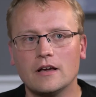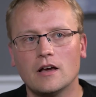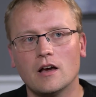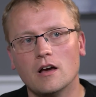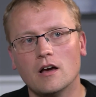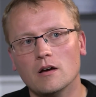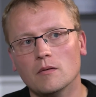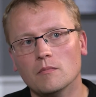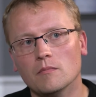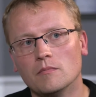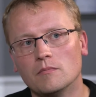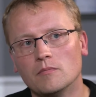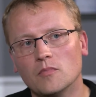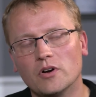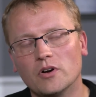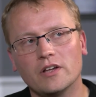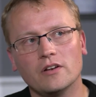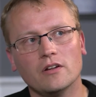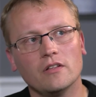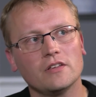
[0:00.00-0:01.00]
Um,
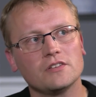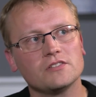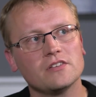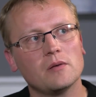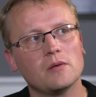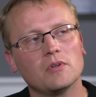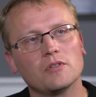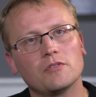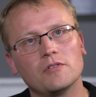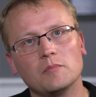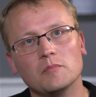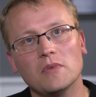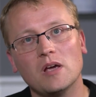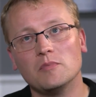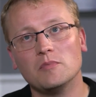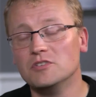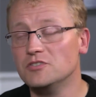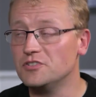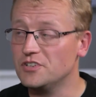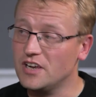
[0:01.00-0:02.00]
okay, another example, I think
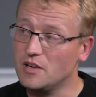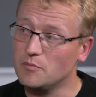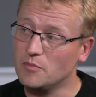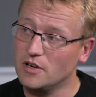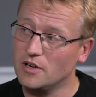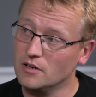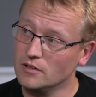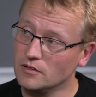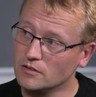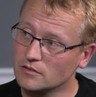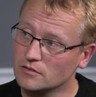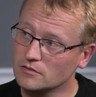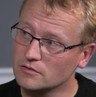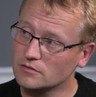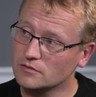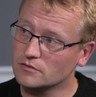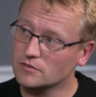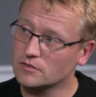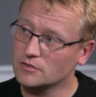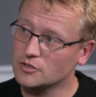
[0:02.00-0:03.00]
maybe Gmail
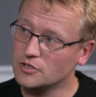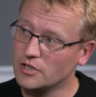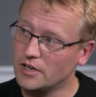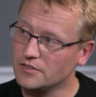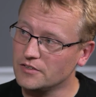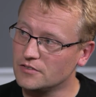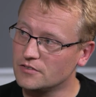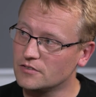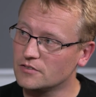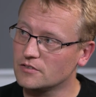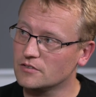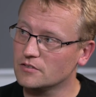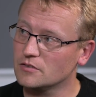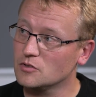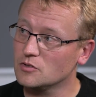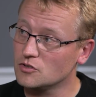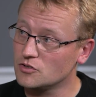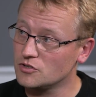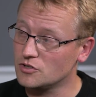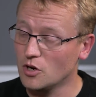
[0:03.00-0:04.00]
mm. does
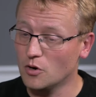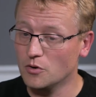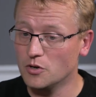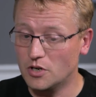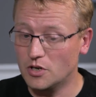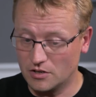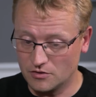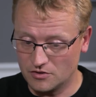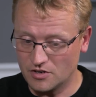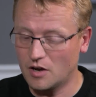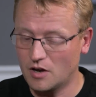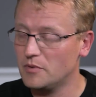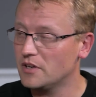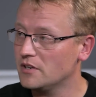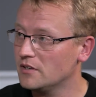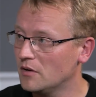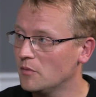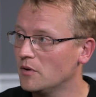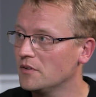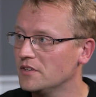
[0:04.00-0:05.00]
show, you can type
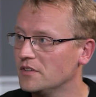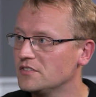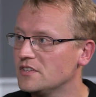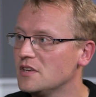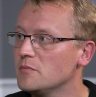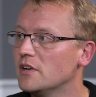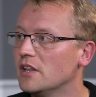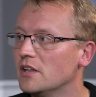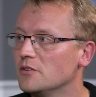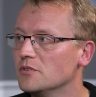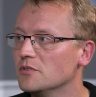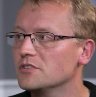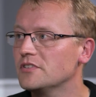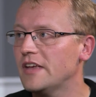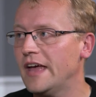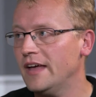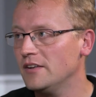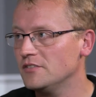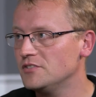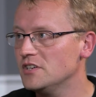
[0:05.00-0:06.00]
in, I want this email address
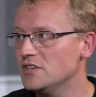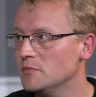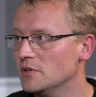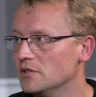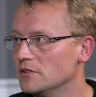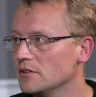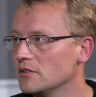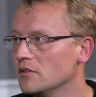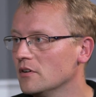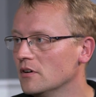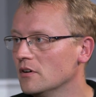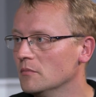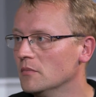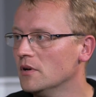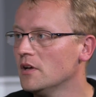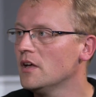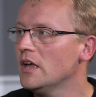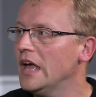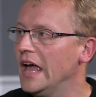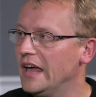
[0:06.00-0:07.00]
yep. at gmail.com,
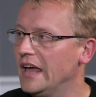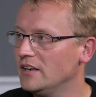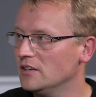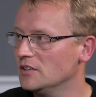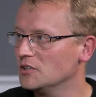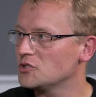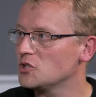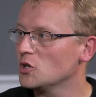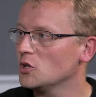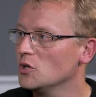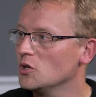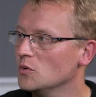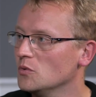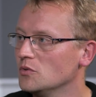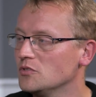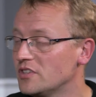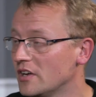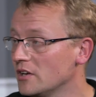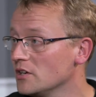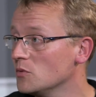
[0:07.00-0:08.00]
and it'll show you,
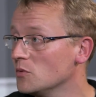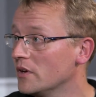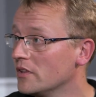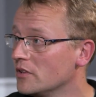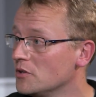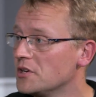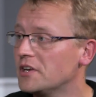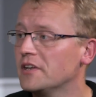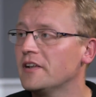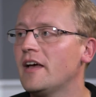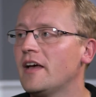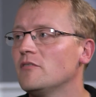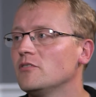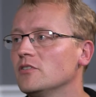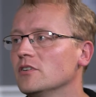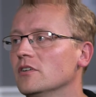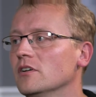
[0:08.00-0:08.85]
tell you whether you can have it or